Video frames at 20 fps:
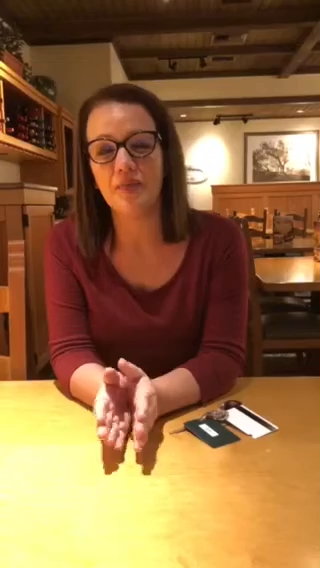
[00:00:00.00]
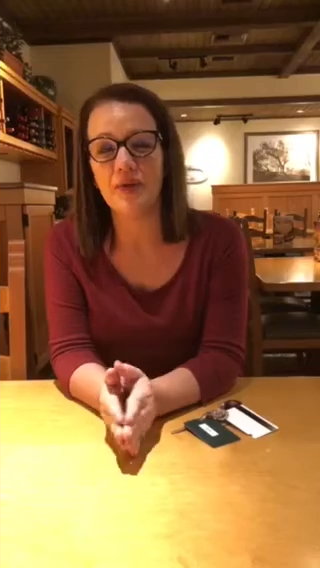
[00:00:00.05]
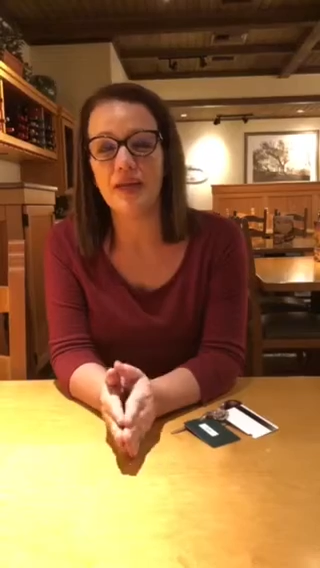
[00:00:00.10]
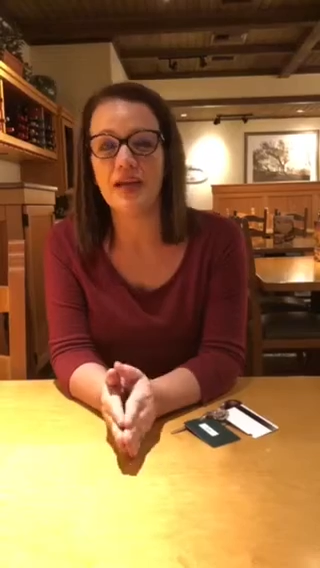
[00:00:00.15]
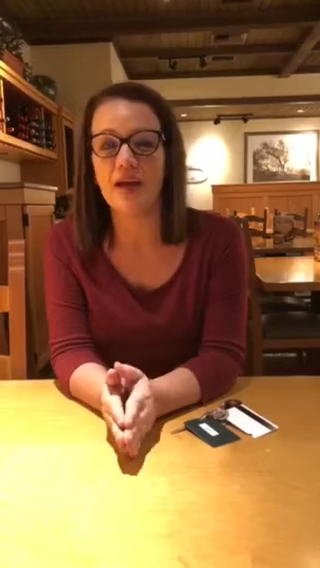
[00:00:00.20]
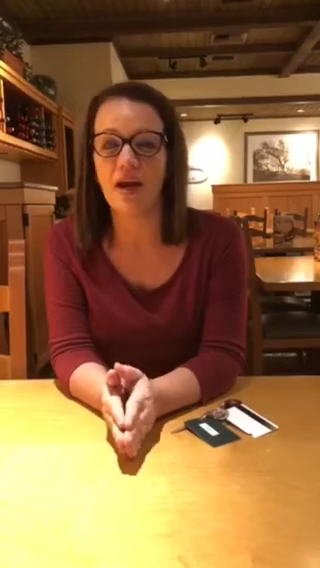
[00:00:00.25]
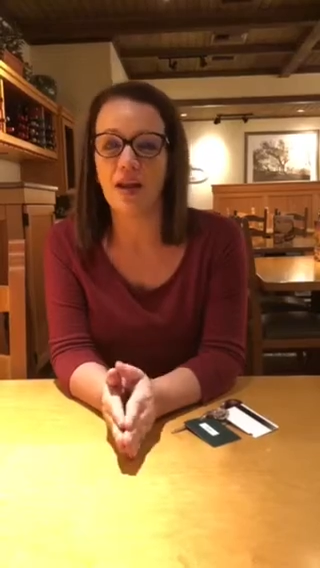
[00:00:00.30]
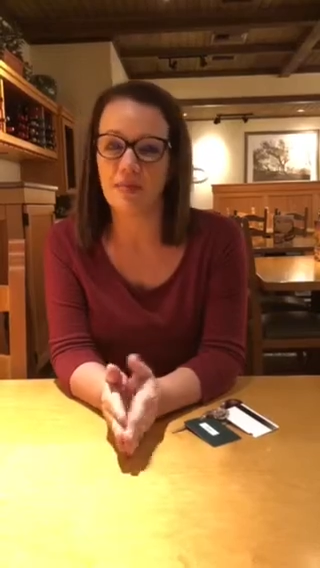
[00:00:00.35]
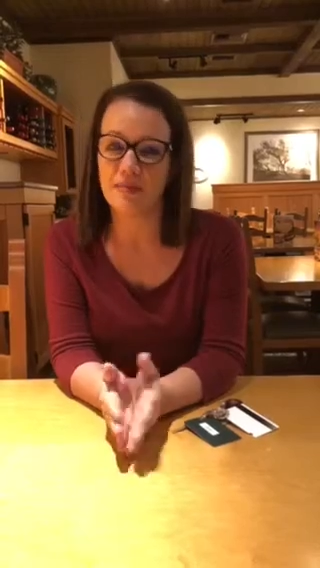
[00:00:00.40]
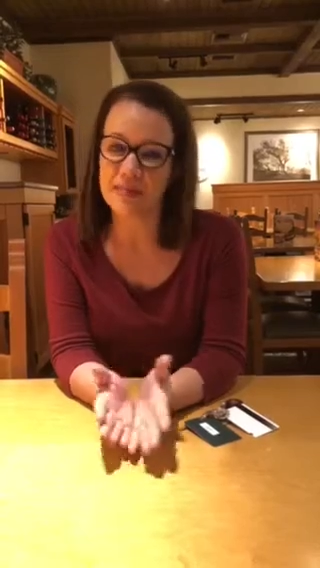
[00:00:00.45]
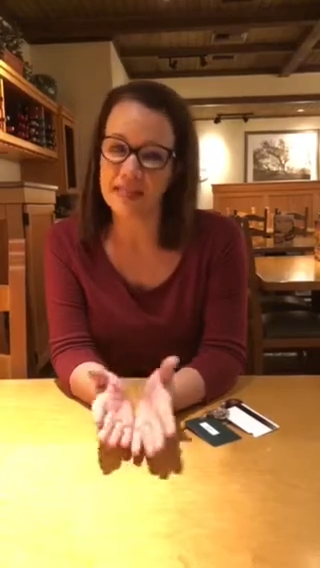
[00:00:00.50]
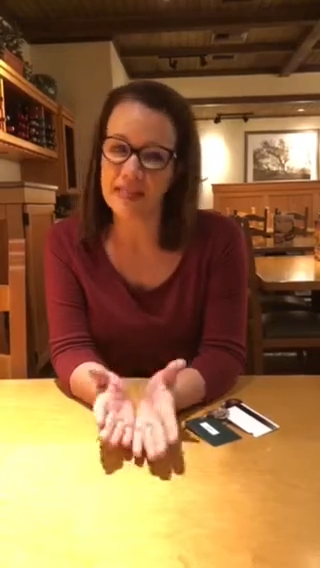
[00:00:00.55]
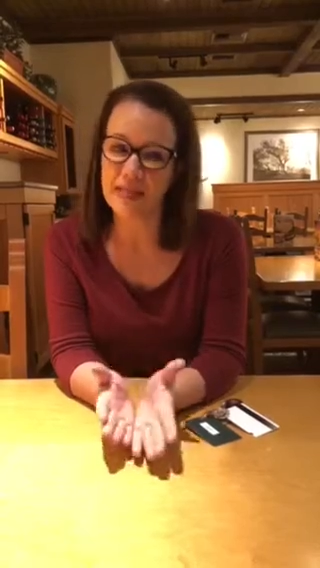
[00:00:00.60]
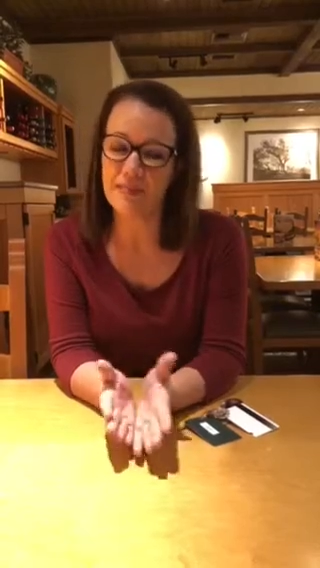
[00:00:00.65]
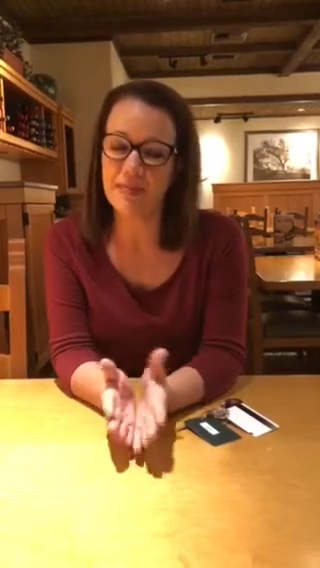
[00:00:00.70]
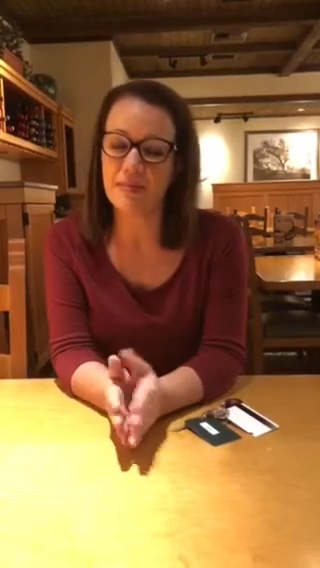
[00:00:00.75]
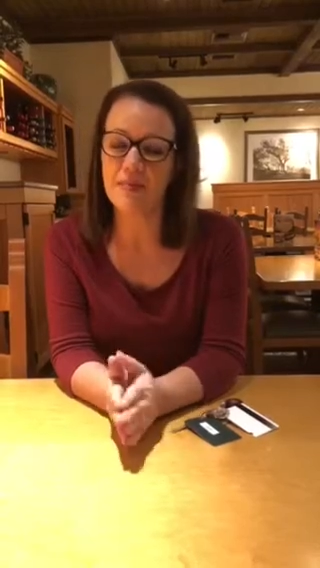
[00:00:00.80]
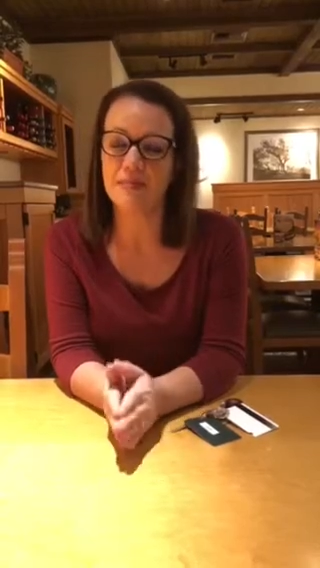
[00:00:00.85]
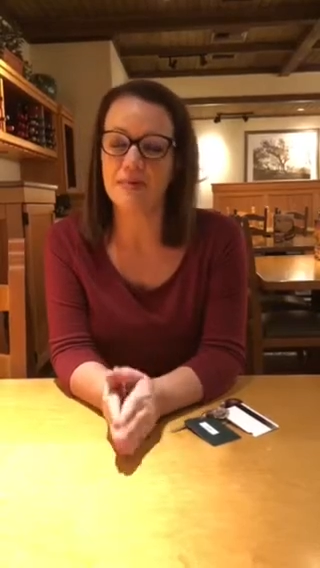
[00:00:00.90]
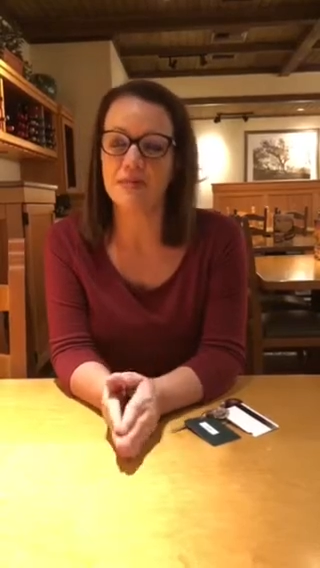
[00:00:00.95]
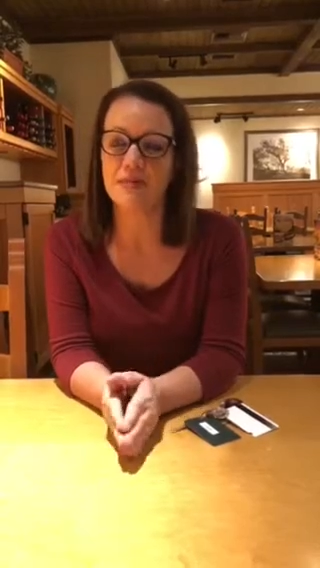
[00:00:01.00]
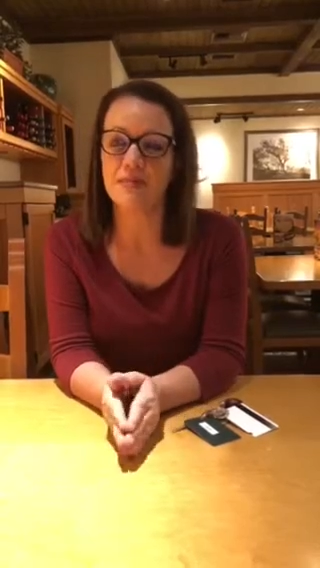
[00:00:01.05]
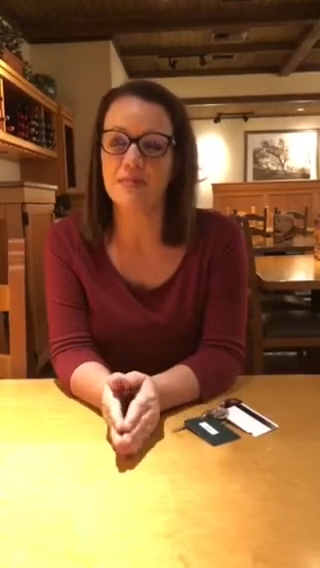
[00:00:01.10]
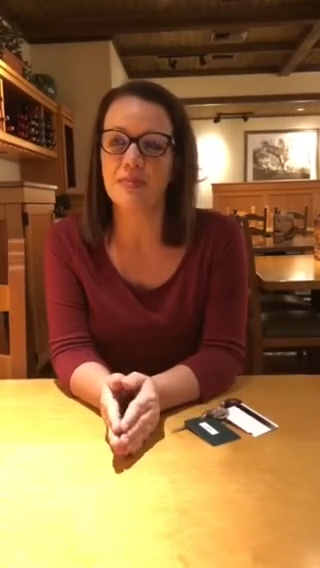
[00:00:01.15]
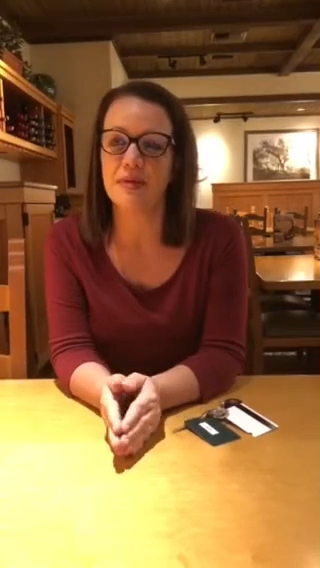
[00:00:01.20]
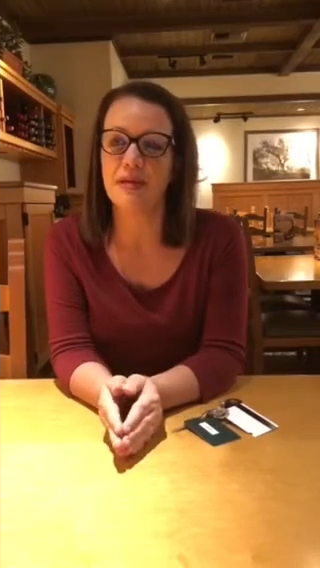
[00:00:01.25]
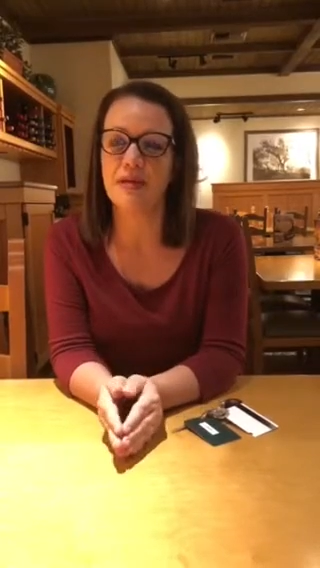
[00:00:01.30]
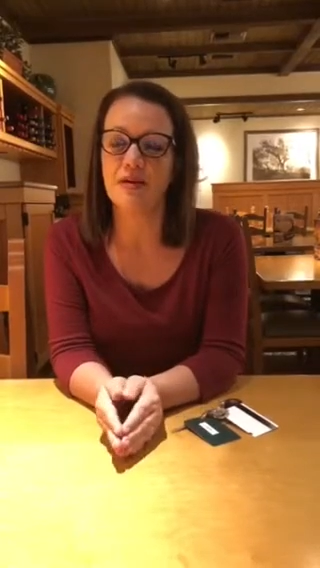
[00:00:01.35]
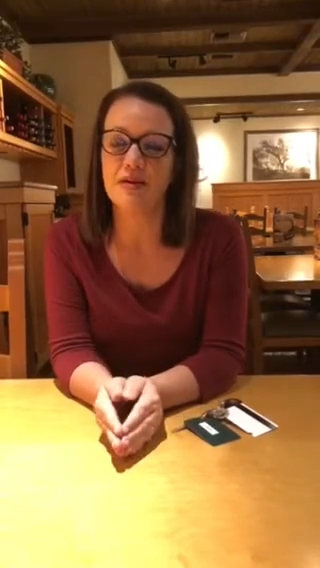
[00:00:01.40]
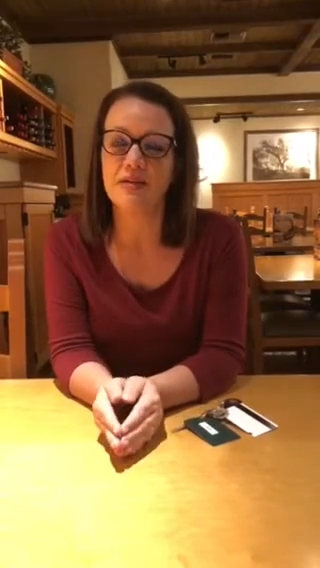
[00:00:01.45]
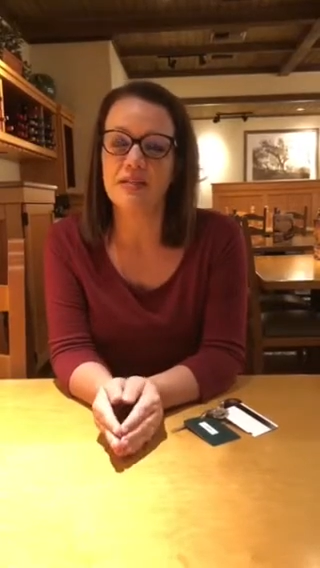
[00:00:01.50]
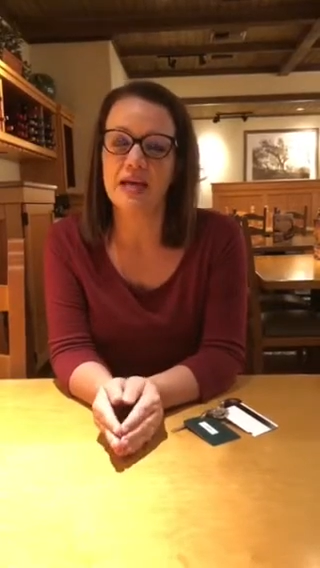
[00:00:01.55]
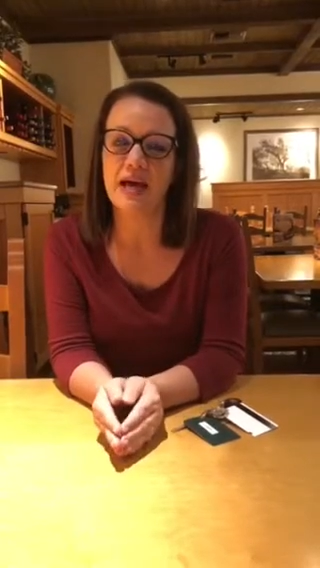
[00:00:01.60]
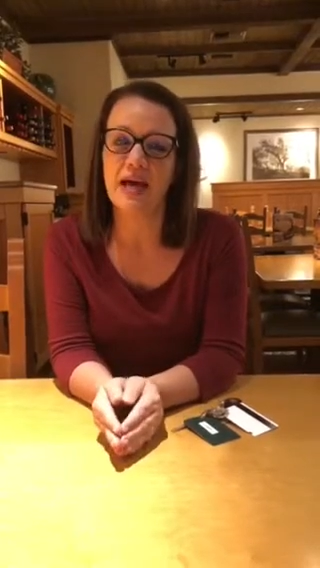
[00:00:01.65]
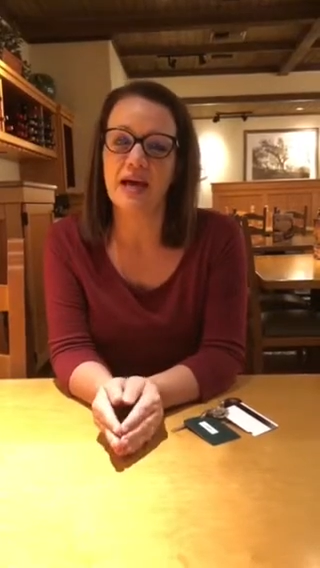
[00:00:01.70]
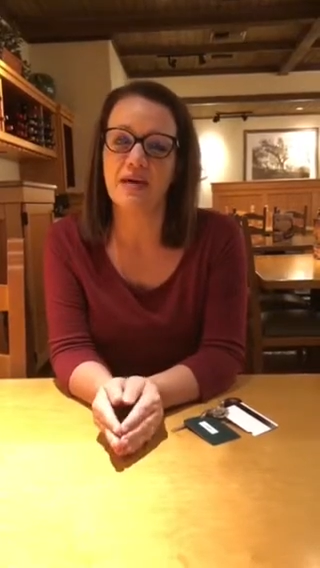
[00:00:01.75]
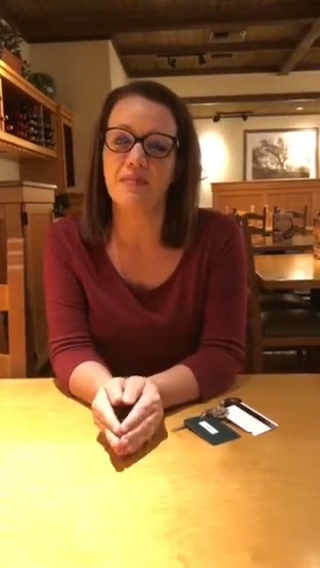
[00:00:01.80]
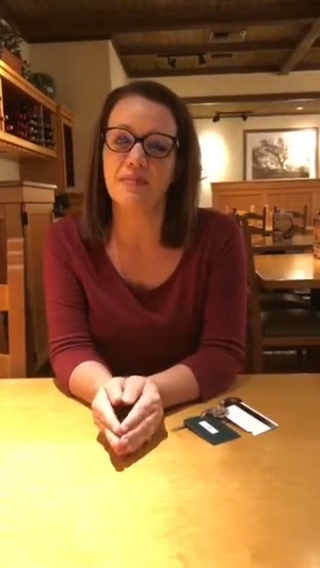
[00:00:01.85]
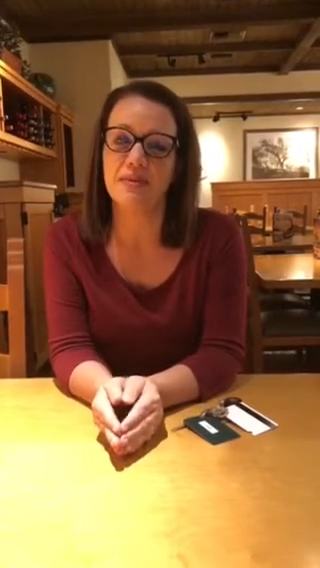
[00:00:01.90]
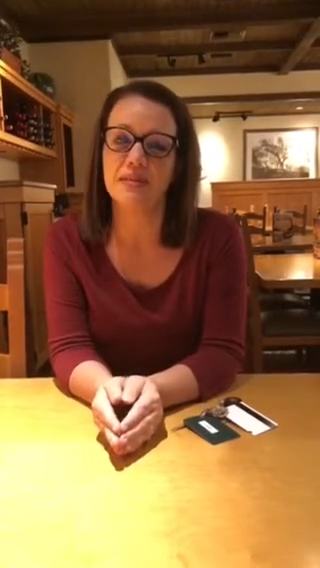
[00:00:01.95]
we call them team members, to be on
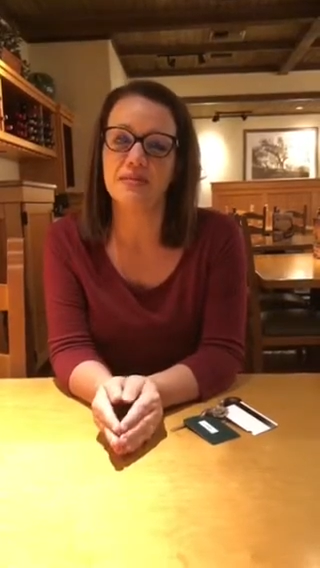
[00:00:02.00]
time.